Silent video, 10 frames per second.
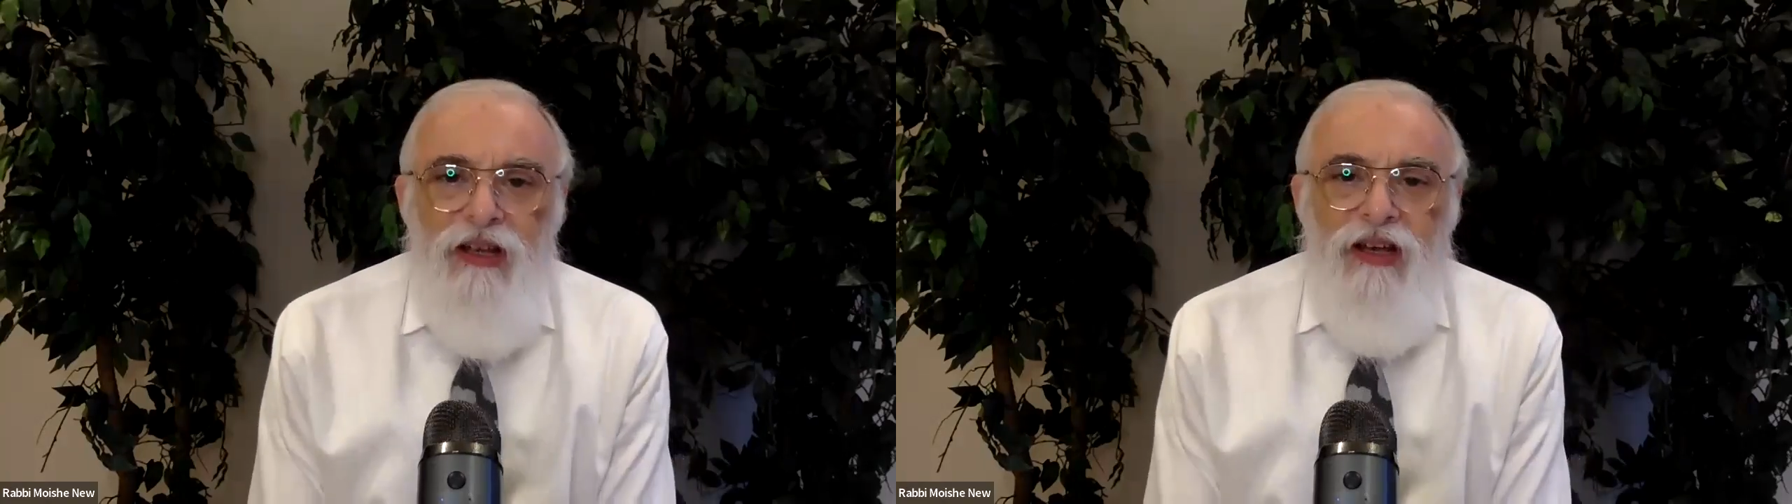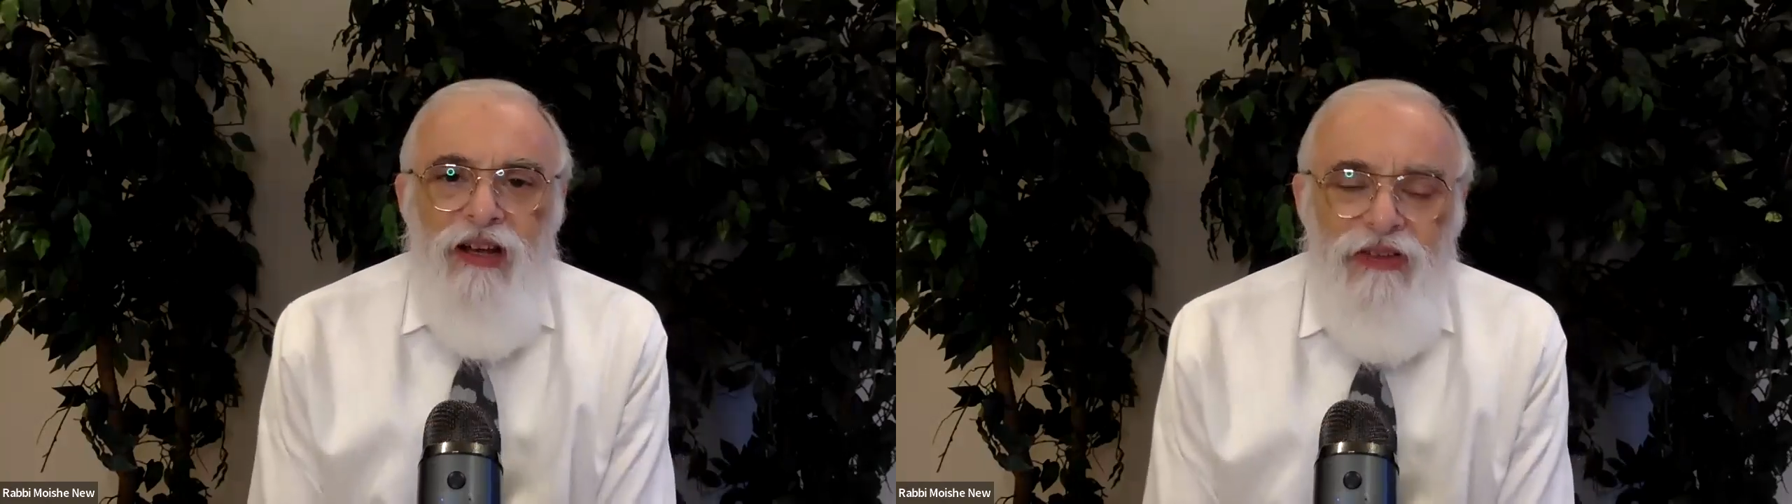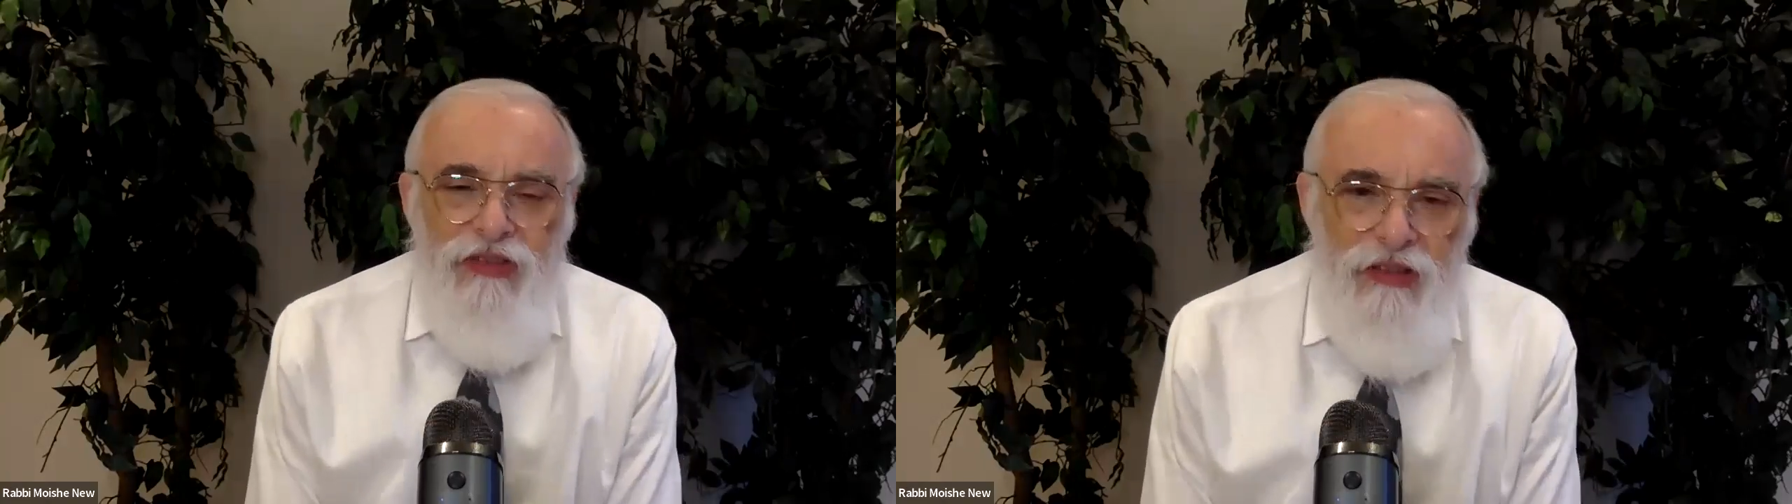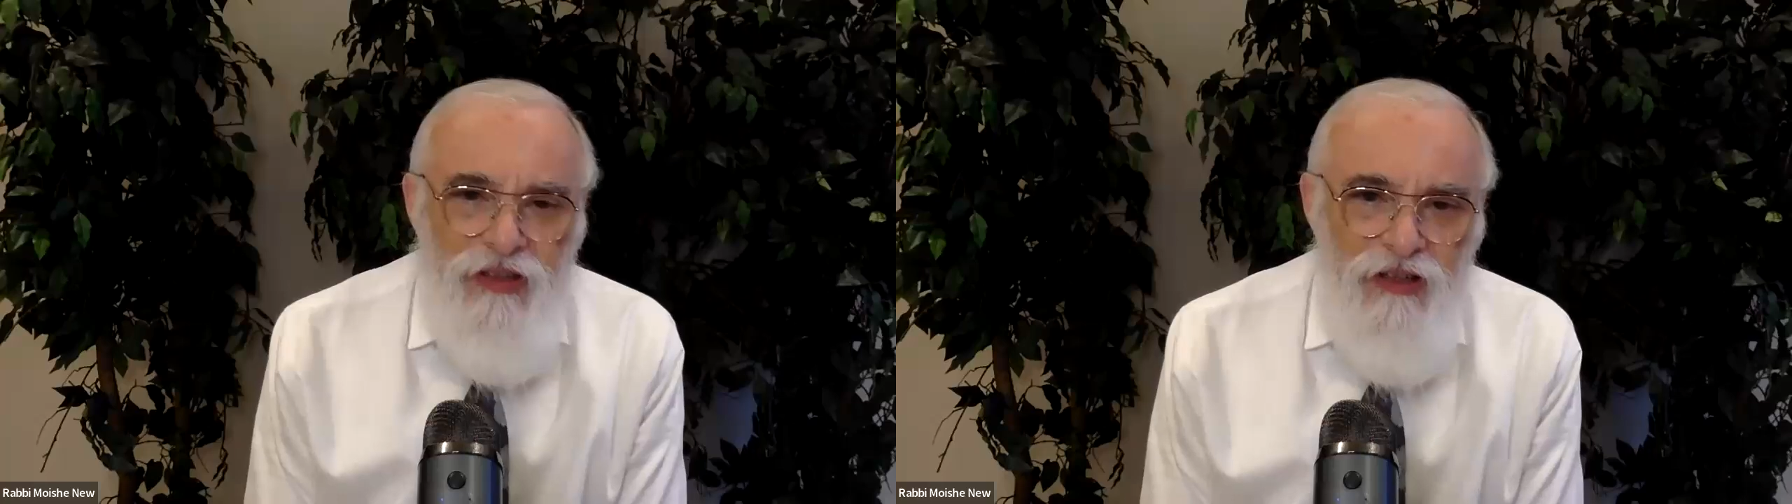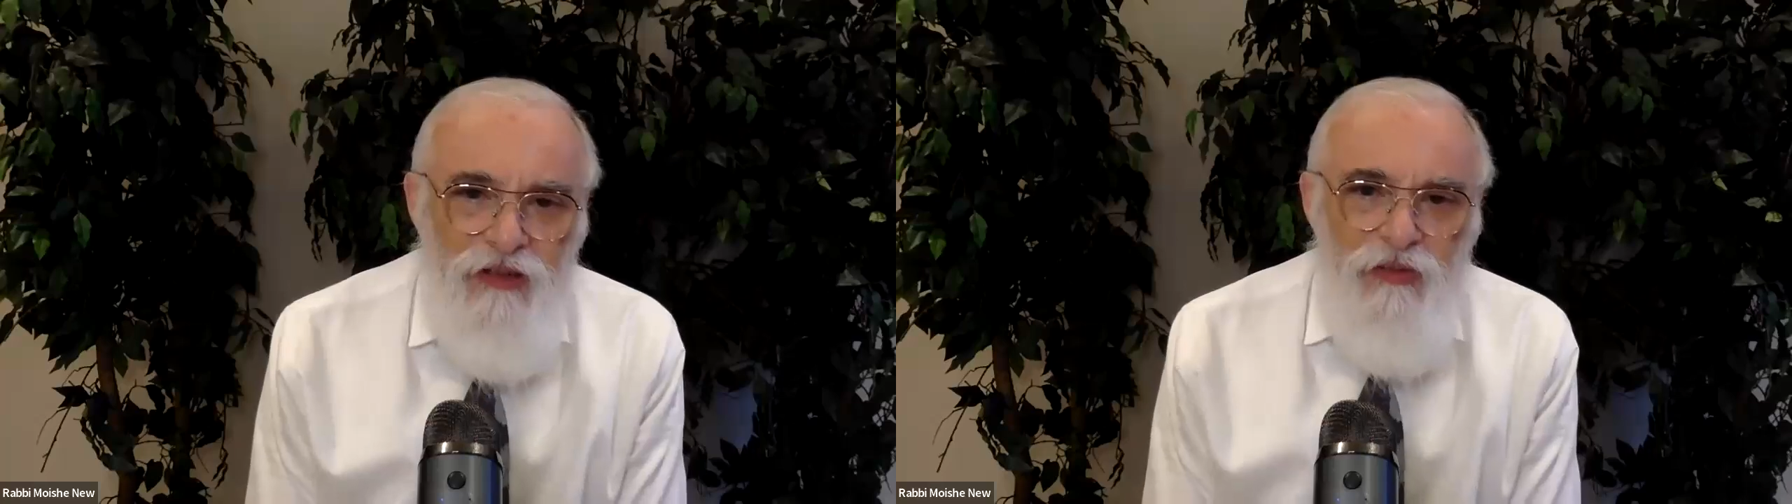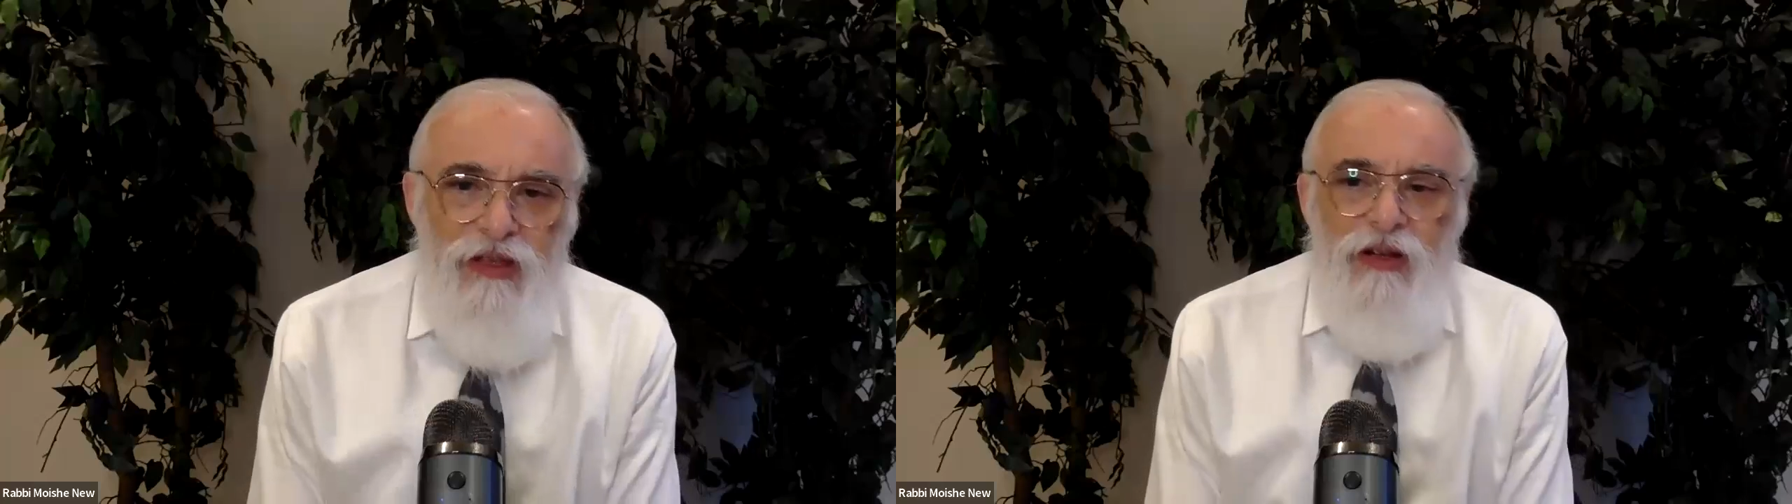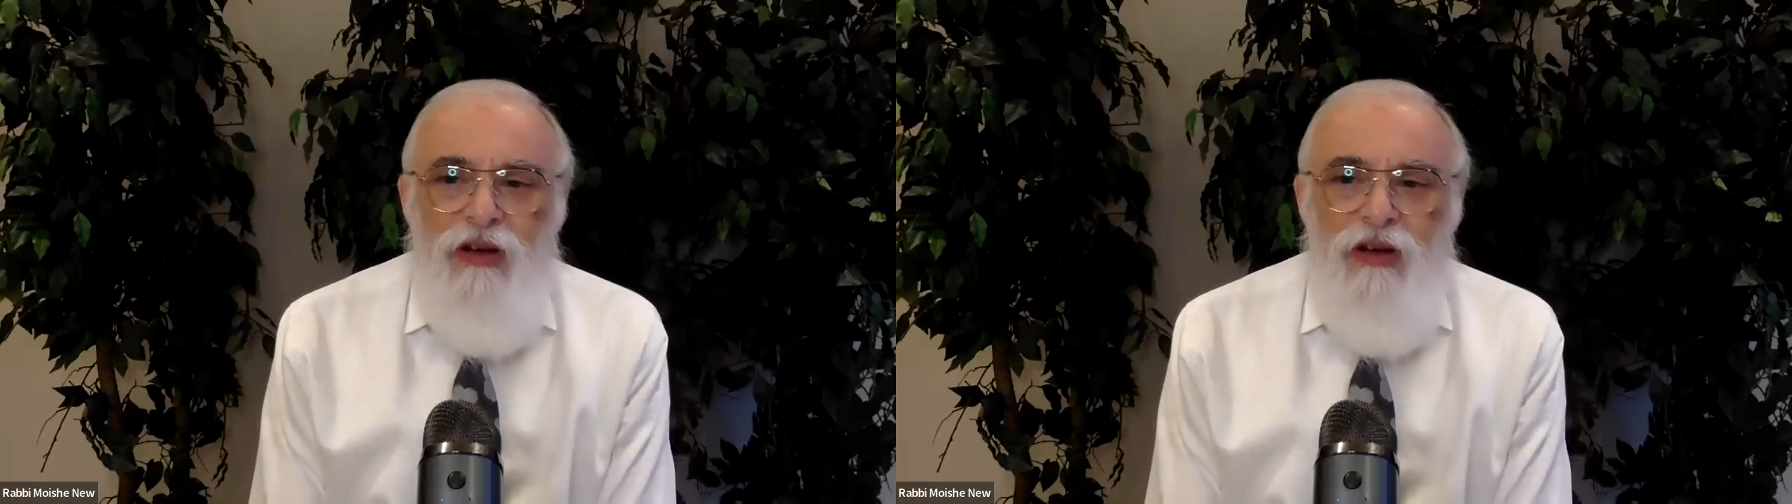and have to deal with it,